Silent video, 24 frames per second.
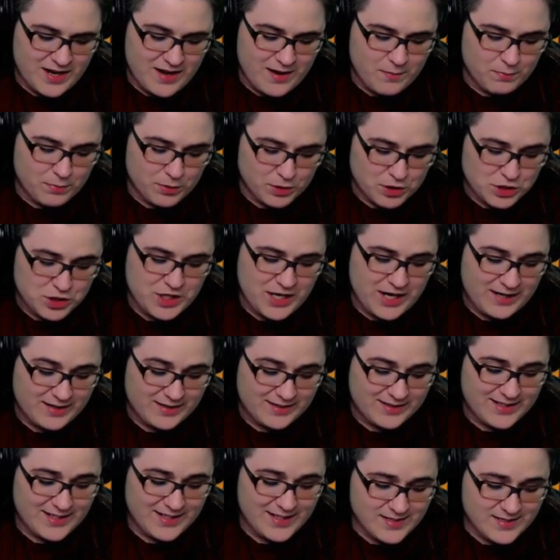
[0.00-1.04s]
bush
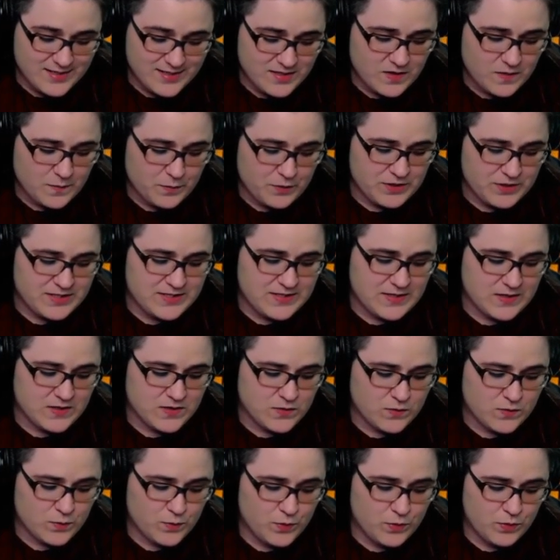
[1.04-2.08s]
and kissed the princess
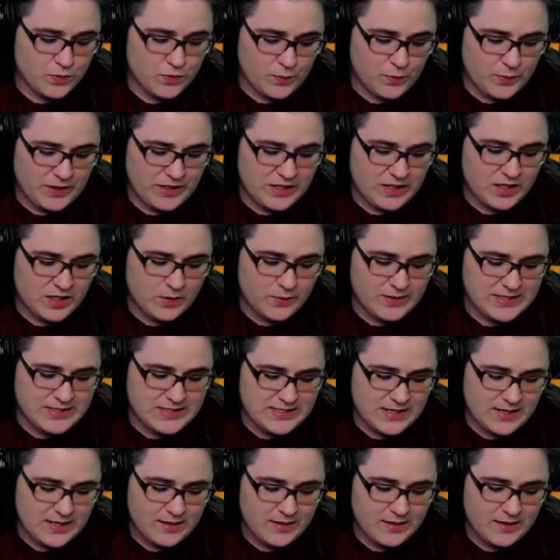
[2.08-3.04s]
through the window.